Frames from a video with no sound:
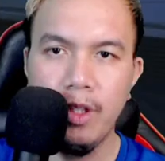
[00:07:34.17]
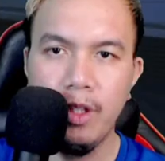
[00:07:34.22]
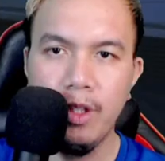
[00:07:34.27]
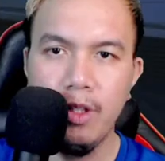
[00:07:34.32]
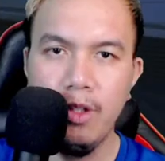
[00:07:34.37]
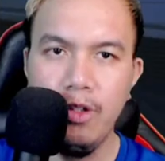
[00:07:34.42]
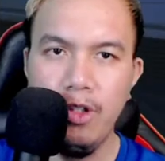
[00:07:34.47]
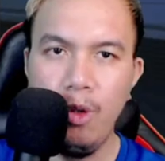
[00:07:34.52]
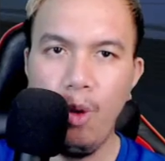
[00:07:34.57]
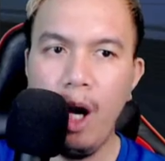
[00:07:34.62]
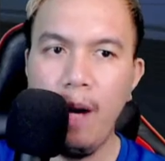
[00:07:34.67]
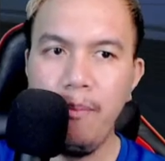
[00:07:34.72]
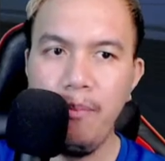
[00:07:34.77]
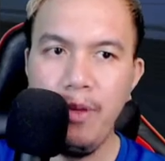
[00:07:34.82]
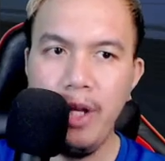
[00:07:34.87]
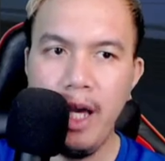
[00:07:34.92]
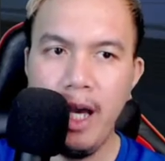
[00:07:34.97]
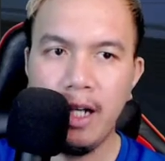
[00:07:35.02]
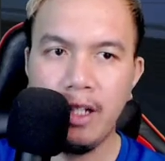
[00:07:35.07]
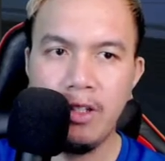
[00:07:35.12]
So up
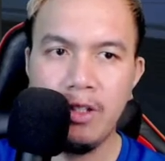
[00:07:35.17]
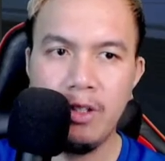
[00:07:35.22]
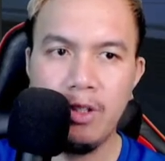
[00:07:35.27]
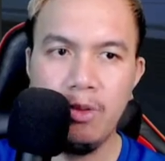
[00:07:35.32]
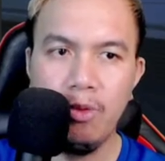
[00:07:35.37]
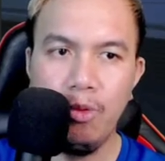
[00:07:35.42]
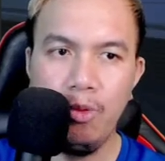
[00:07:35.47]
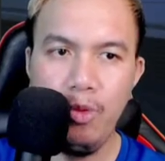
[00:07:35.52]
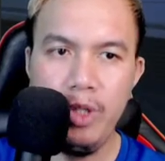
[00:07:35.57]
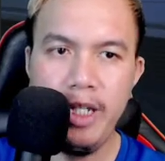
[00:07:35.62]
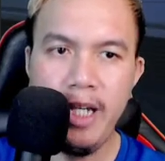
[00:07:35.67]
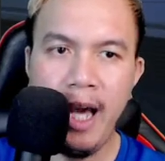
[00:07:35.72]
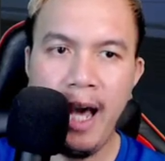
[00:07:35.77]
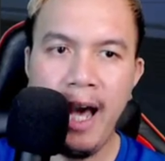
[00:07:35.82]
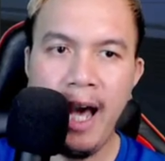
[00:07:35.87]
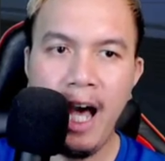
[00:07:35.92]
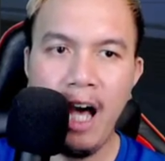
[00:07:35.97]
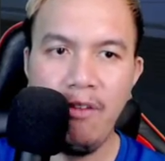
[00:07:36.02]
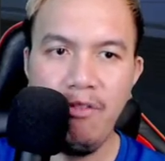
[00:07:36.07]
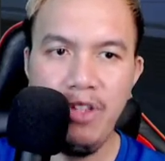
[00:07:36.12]
next, we
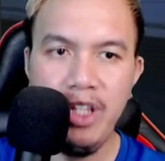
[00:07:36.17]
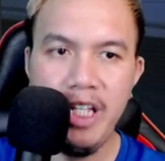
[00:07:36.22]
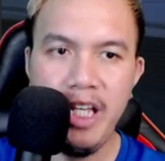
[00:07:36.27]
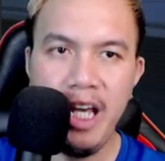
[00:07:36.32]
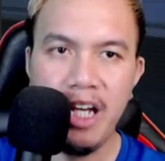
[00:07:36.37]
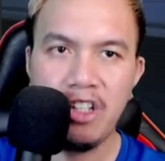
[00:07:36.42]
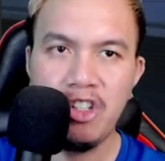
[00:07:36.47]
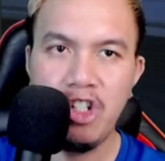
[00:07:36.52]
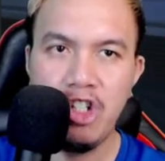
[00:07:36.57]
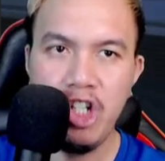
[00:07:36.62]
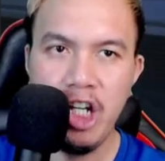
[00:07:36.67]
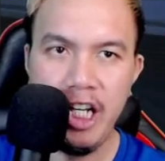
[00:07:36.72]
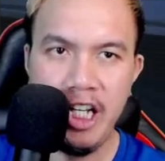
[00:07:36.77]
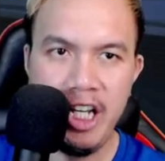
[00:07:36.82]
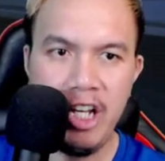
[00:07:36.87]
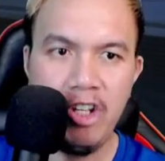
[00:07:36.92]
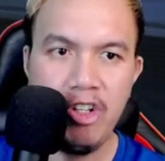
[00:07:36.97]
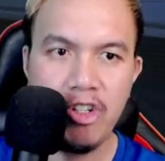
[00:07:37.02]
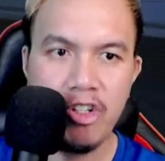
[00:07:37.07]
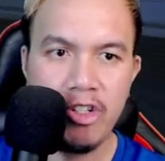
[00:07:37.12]
have the
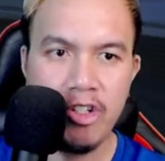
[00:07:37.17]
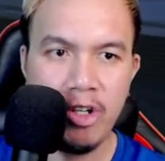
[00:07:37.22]
exchange.